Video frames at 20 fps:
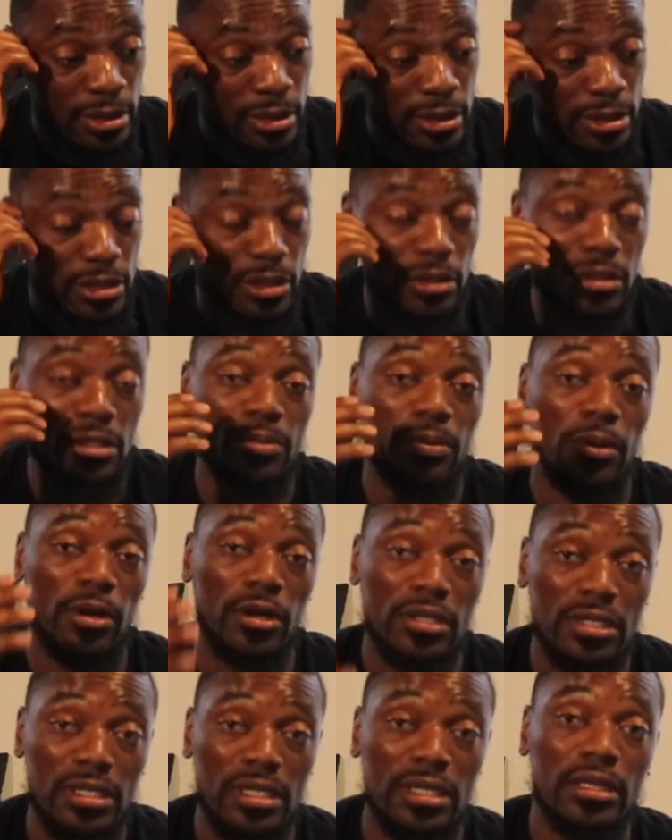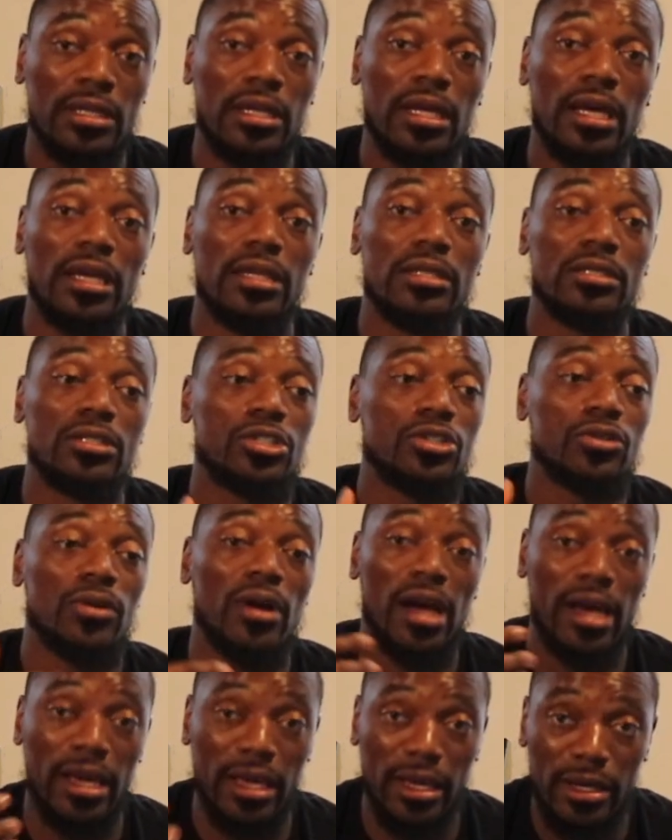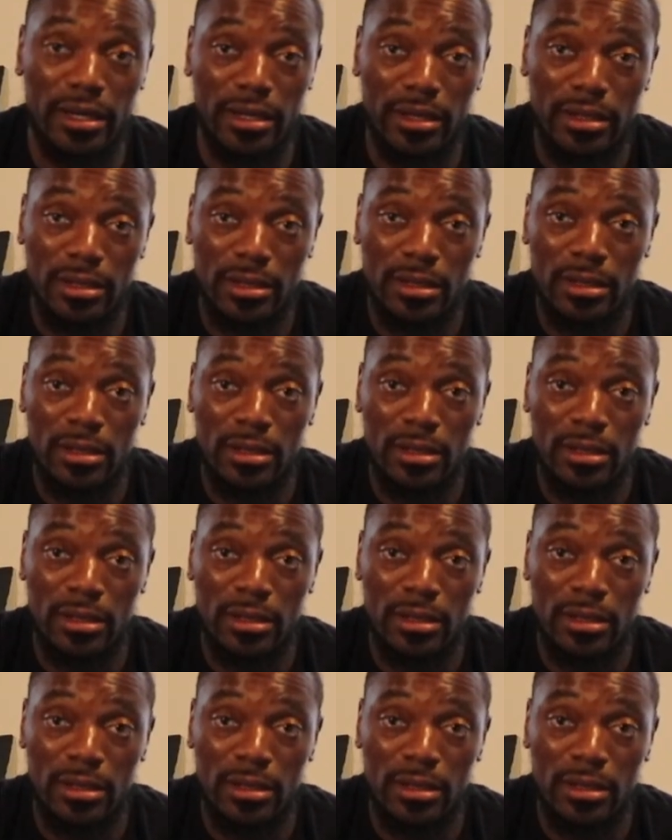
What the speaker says: So this person is trying.